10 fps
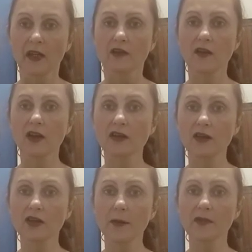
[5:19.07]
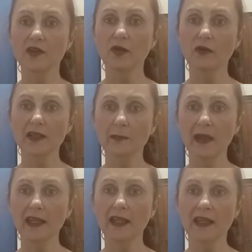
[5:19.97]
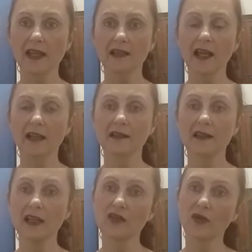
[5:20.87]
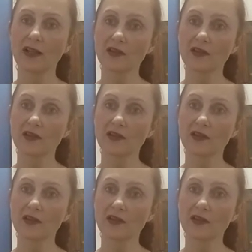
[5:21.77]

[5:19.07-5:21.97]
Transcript: So those are the top stories making headlines in Israel.